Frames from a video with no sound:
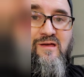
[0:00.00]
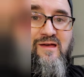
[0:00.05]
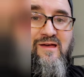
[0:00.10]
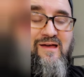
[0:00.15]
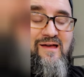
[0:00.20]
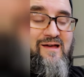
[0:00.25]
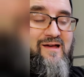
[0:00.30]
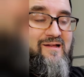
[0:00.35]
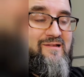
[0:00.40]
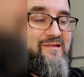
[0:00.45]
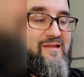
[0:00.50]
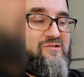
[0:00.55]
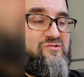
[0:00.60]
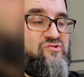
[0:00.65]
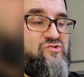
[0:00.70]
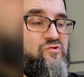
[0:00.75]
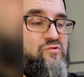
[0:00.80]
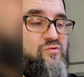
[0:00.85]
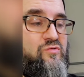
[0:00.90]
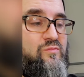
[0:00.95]

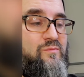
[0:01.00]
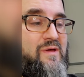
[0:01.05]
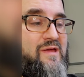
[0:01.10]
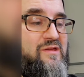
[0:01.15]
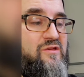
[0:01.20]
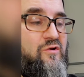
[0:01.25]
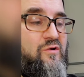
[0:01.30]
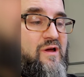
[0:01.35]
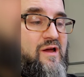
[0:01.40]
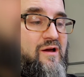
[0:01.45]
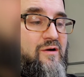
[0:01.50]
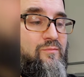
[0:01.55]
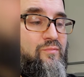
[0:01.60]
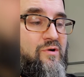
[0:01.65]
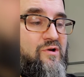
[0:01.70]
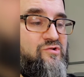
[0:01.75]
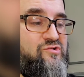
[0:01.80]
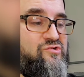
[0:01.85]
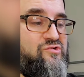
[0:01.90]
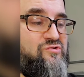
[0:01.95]
lets you make your
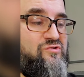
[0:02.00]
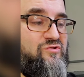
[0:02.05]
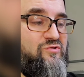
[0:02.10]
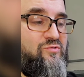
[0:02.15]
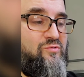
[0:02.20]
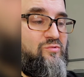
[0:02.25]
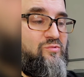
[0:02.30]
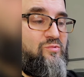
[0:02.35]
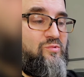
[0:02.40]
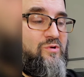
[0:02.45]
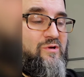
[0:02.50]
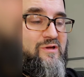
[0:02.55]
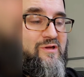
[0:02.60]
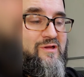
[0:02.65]
airbrush do